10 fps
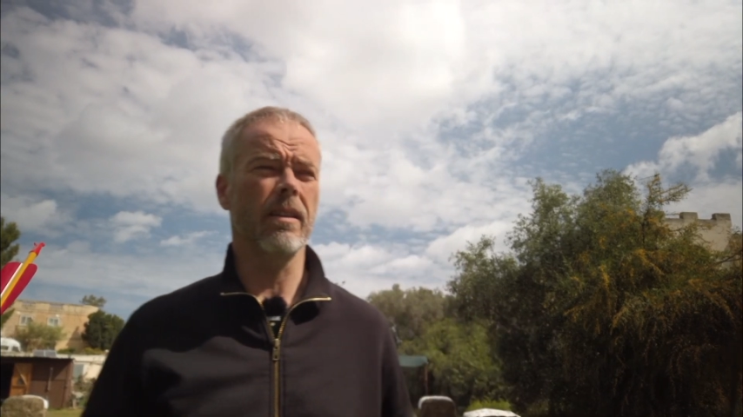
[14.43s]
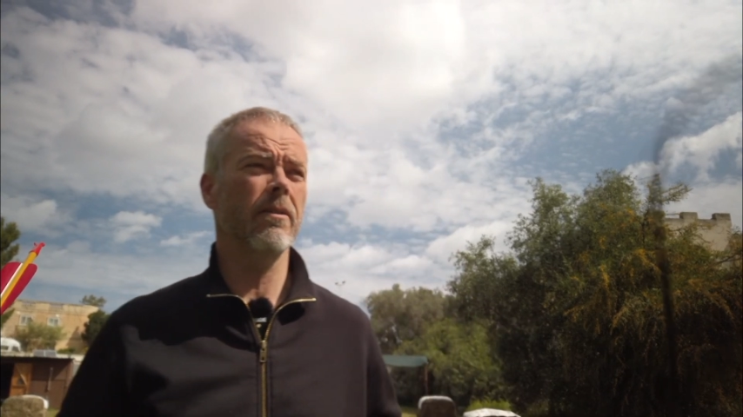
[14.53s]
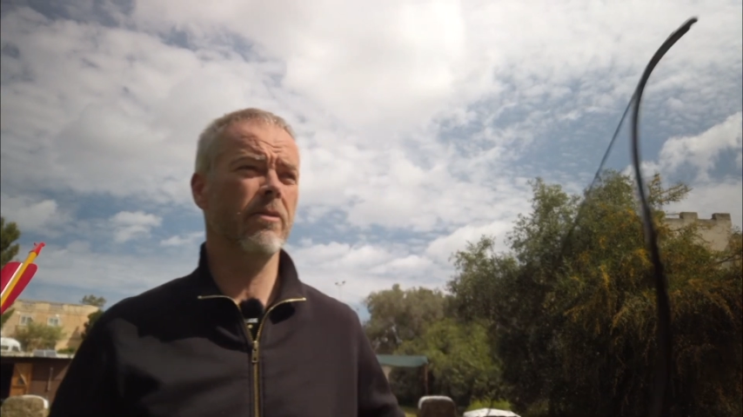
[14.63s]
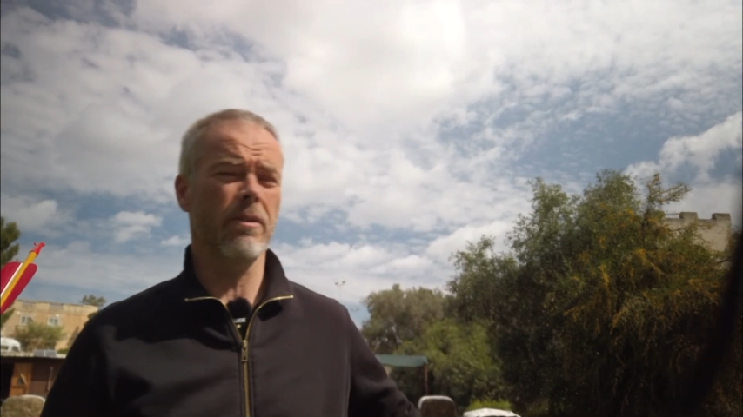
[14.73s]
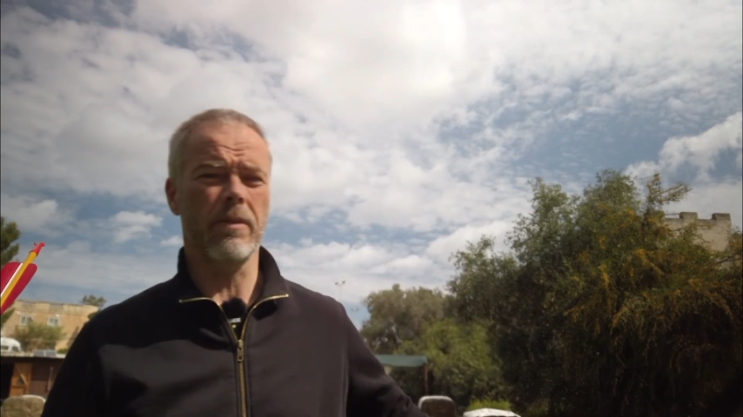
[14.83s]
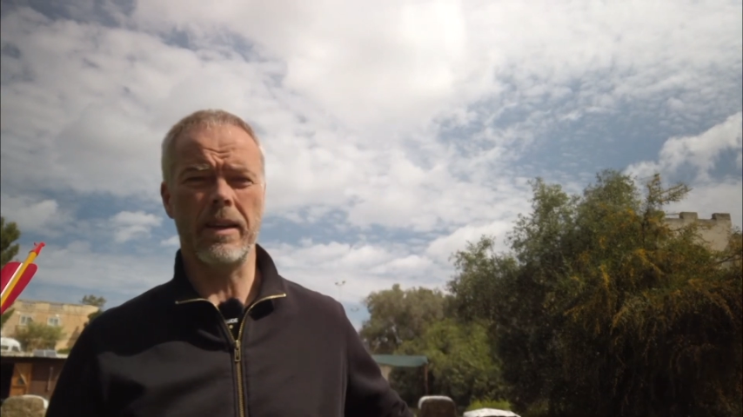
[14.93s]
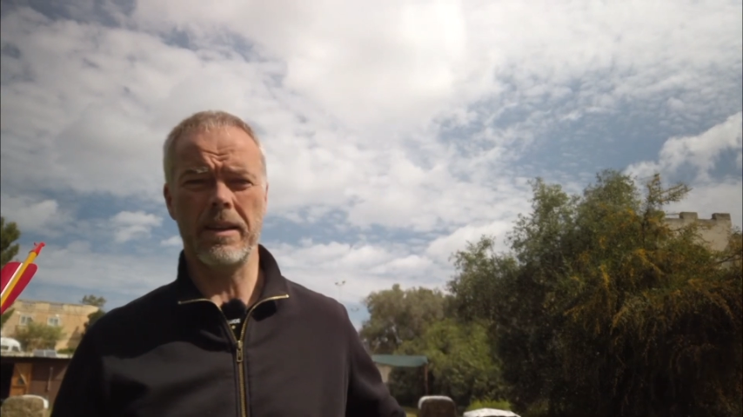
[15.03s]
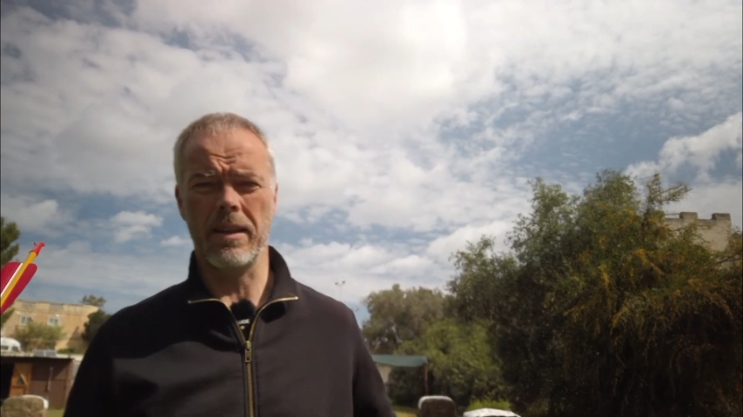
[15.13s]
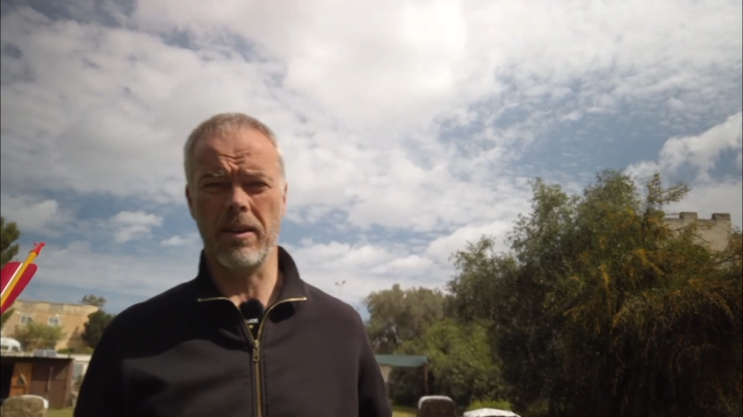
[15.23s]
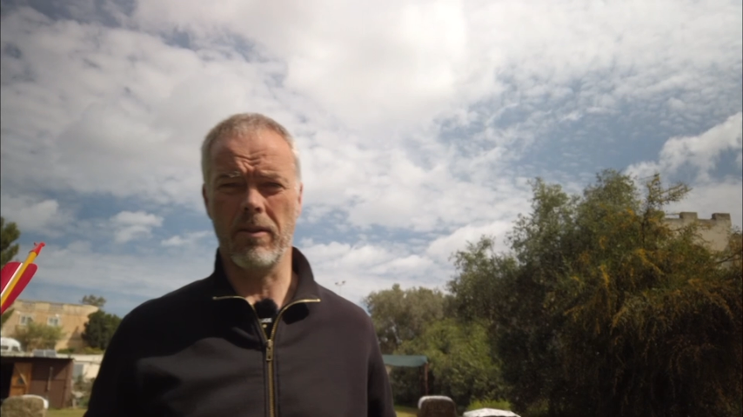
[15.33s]
different
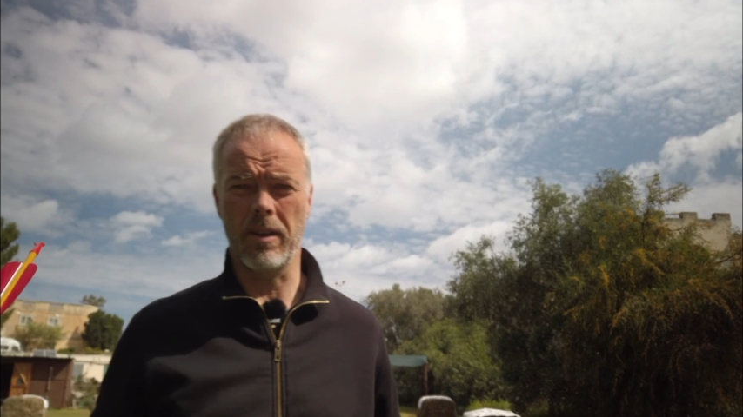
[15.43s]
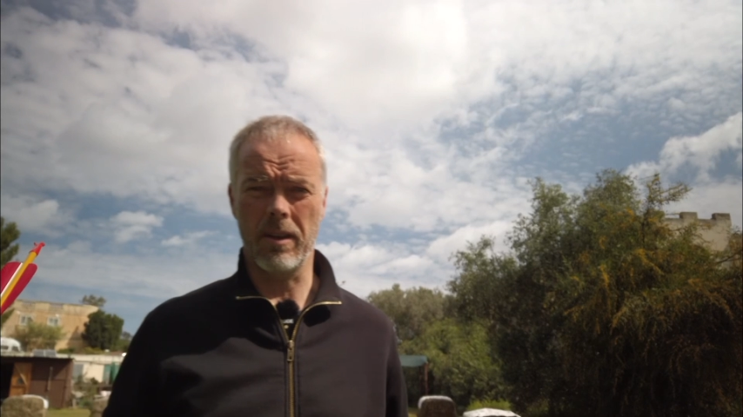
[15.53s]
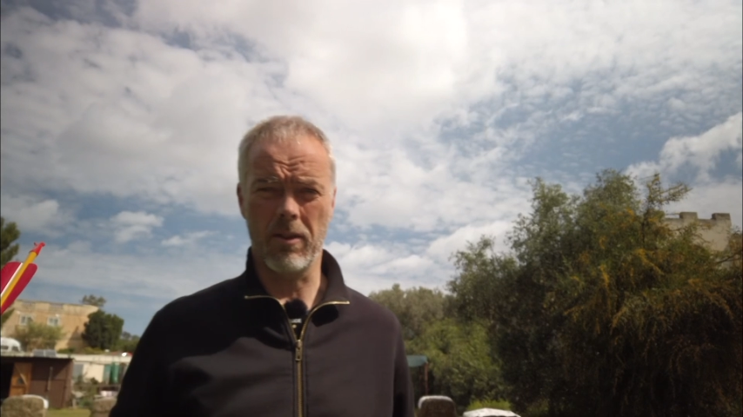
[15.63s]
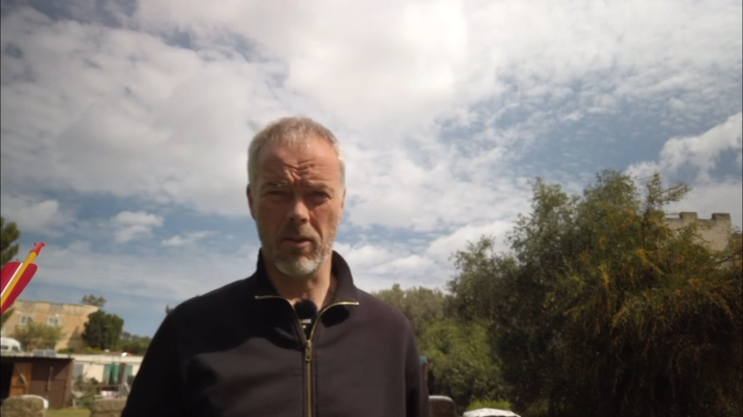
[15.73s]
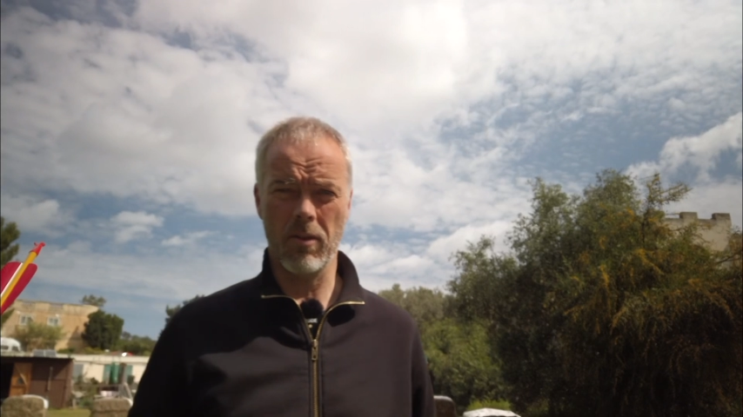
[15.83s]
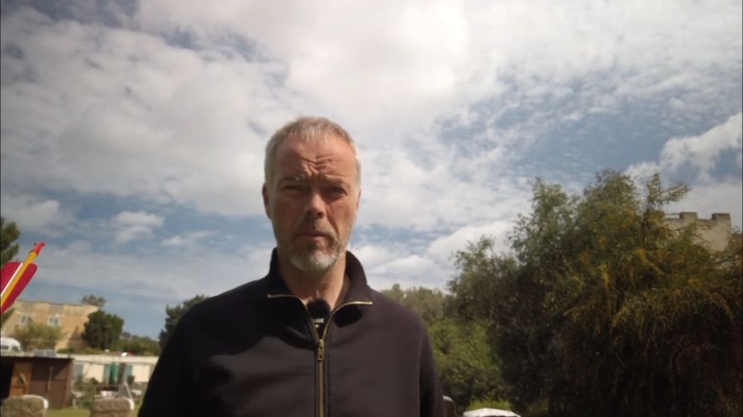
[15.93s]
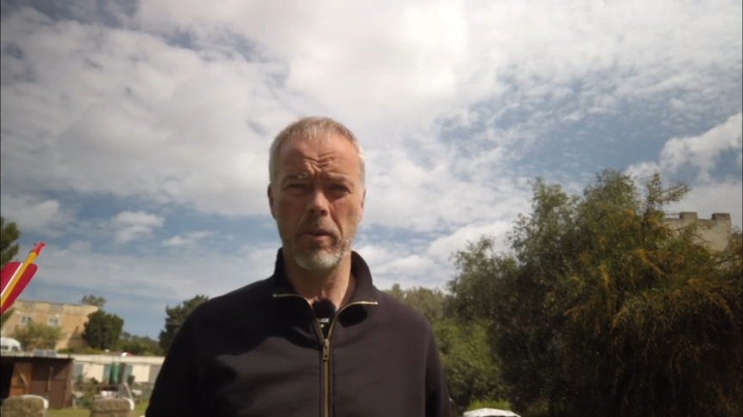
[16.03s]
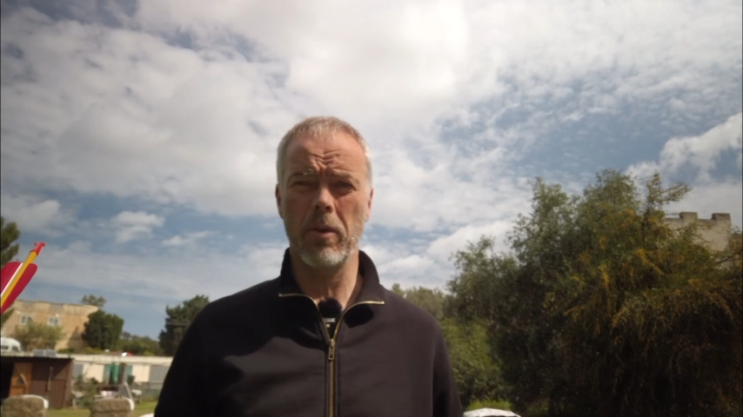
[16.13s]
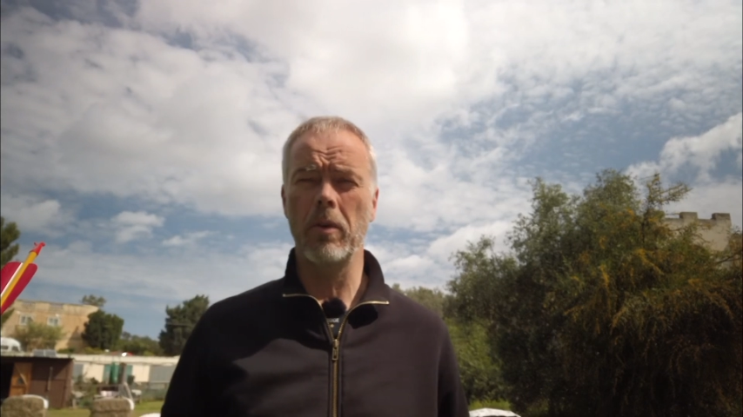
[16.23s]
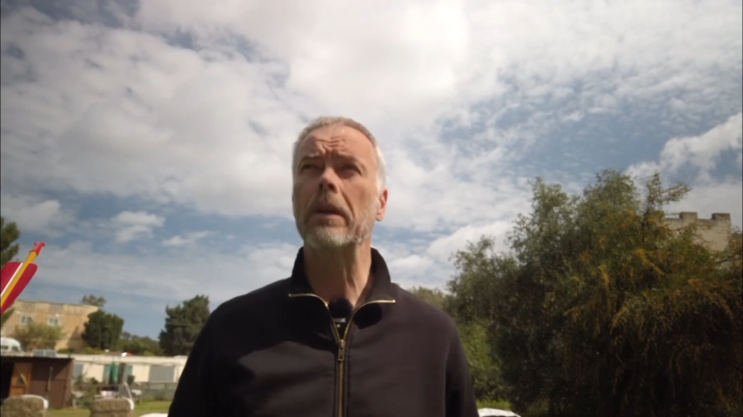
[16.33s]
ways how they draw the
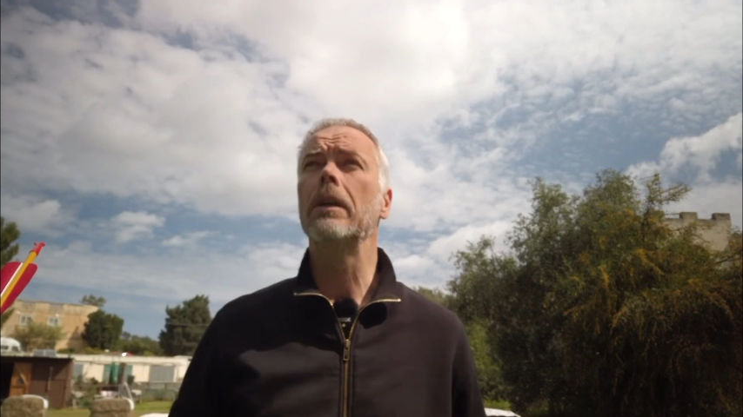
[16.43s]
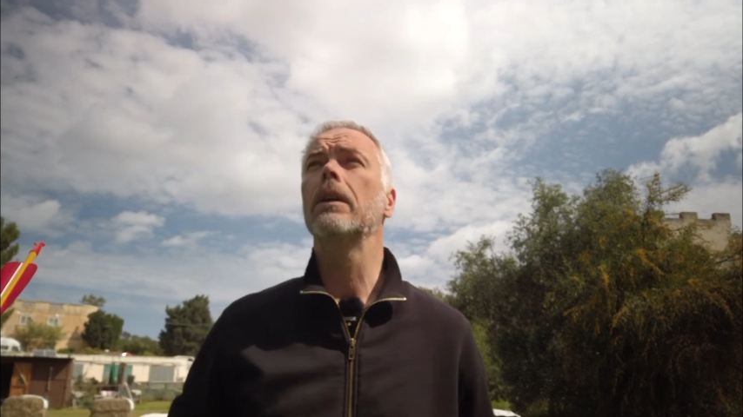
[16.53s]
bow.